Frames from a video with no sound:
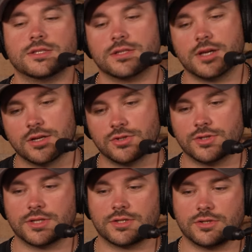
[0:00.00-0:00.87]
and
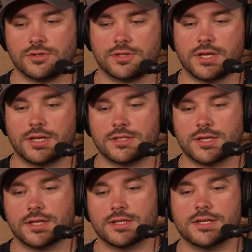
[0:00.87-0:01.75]
contradict certain things,
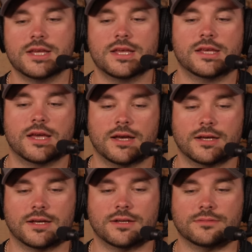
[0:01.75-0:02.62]
and
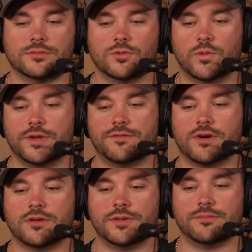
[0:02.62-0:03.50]
um, we
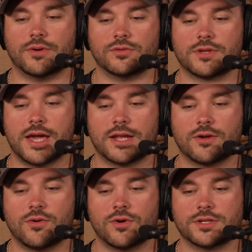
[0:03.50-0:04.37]
fall in both
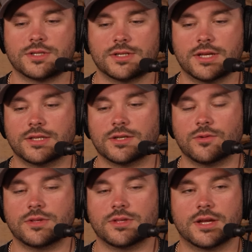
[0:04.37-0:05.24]
categories, and so
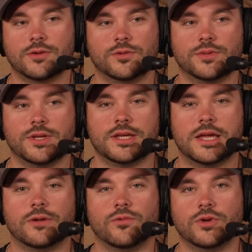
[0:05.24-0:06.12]
we thought it would be
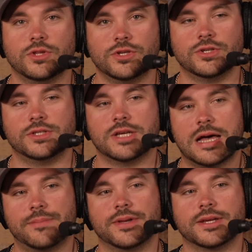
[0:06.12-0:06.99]
a really good
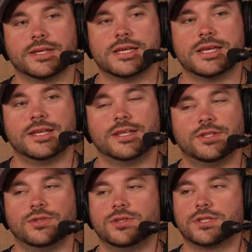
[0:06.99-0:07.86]
topic
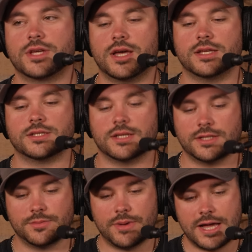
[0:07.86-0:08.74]
to discuss on
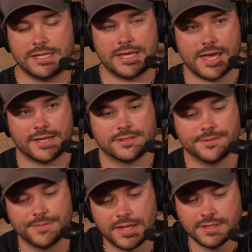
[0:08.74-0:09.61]
this podcast
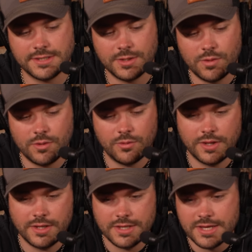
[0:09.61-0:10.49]
and see what
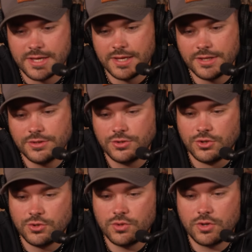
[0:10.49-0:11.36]
we
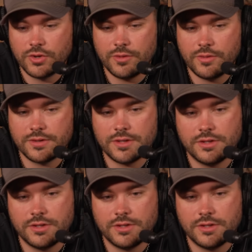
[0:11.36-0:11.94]
do agree with